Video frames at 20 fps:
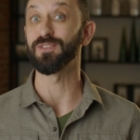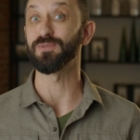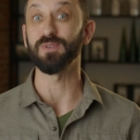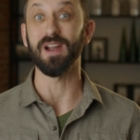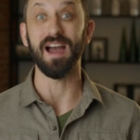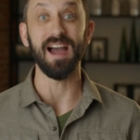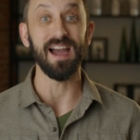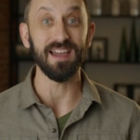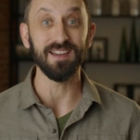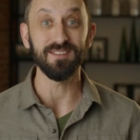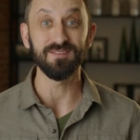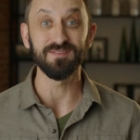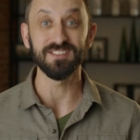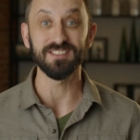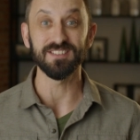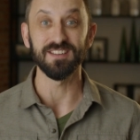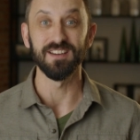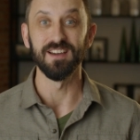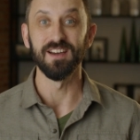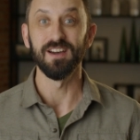
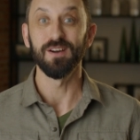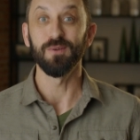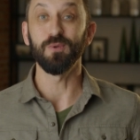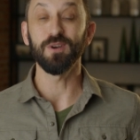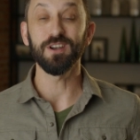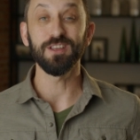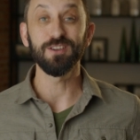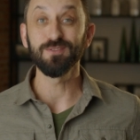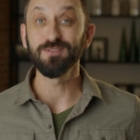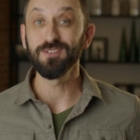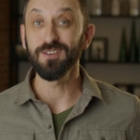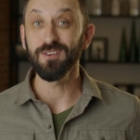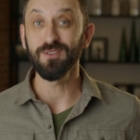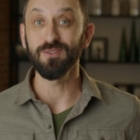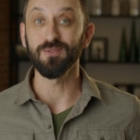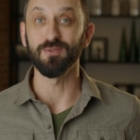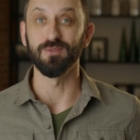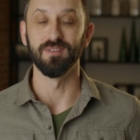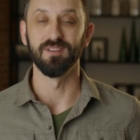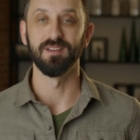arrives, what do you
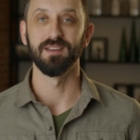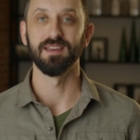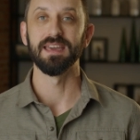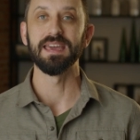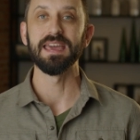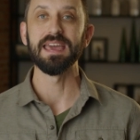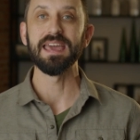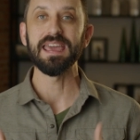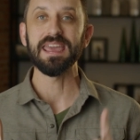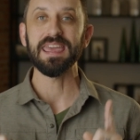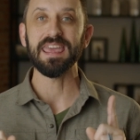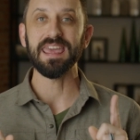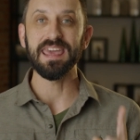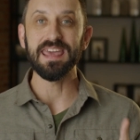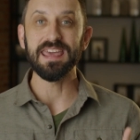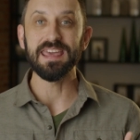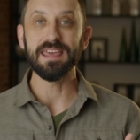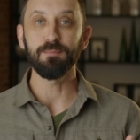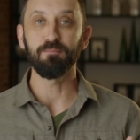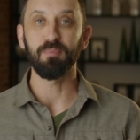do?
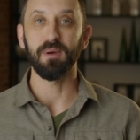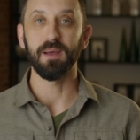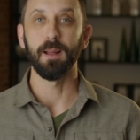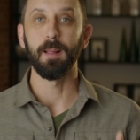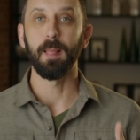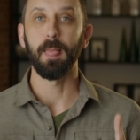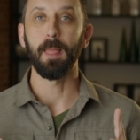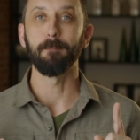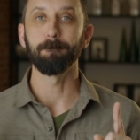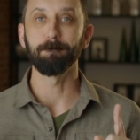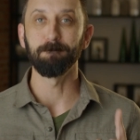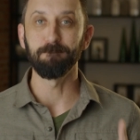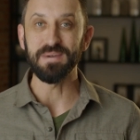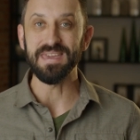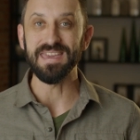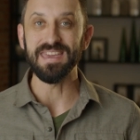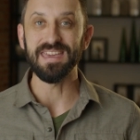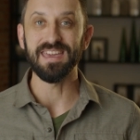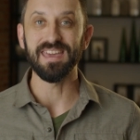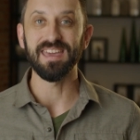Keep
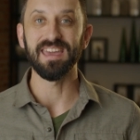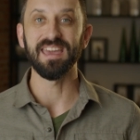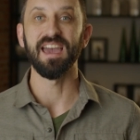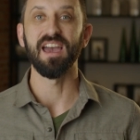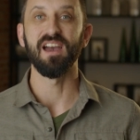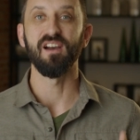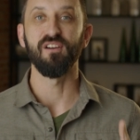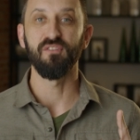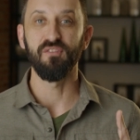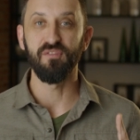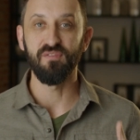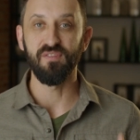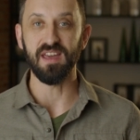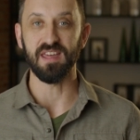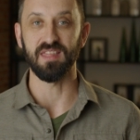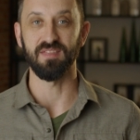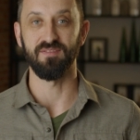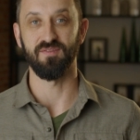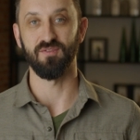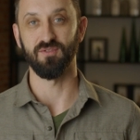being
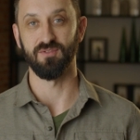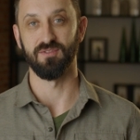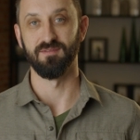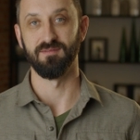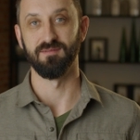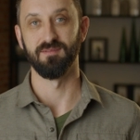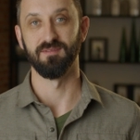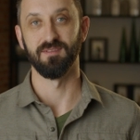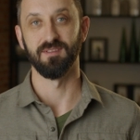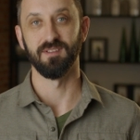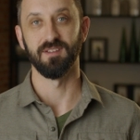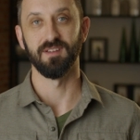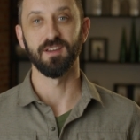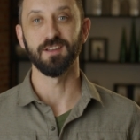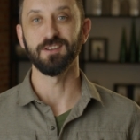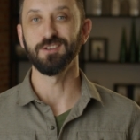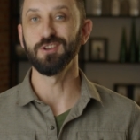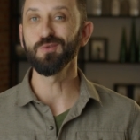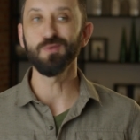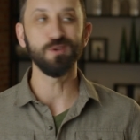faithful.
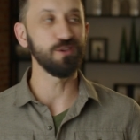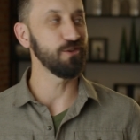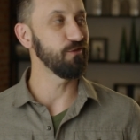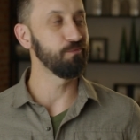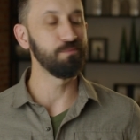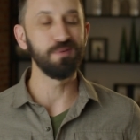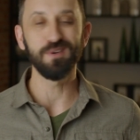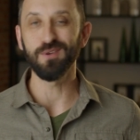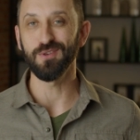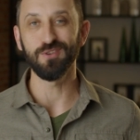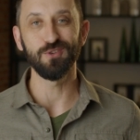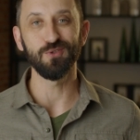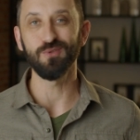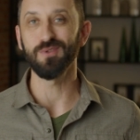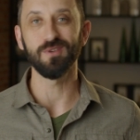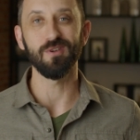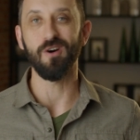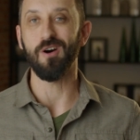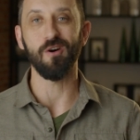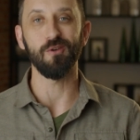Do what you've been
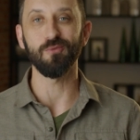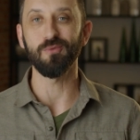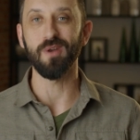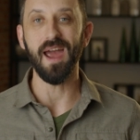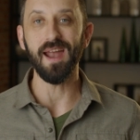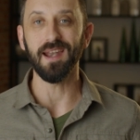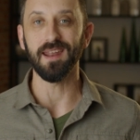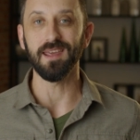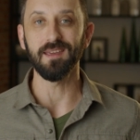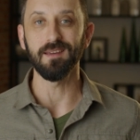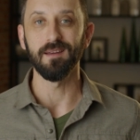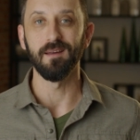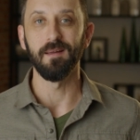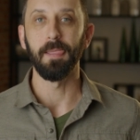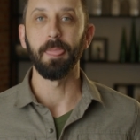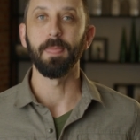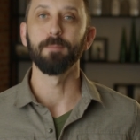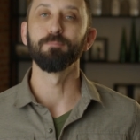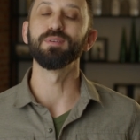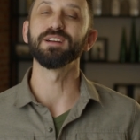doing already,
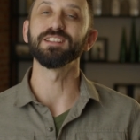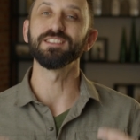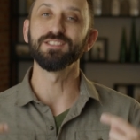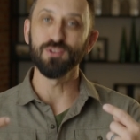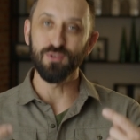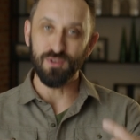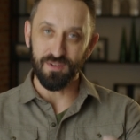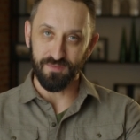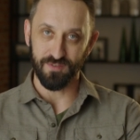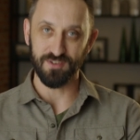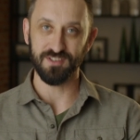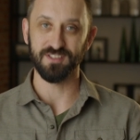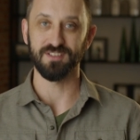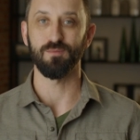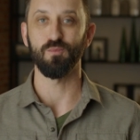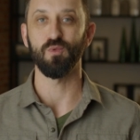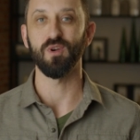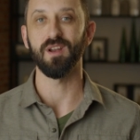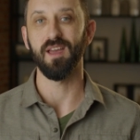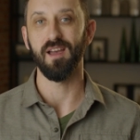but do it for
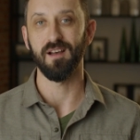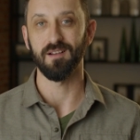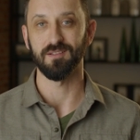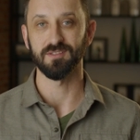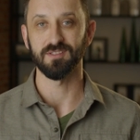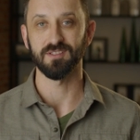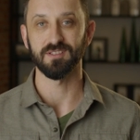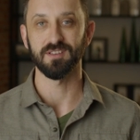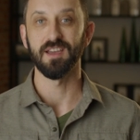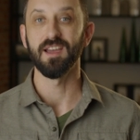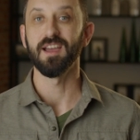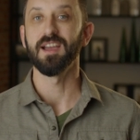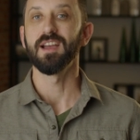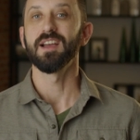someone else.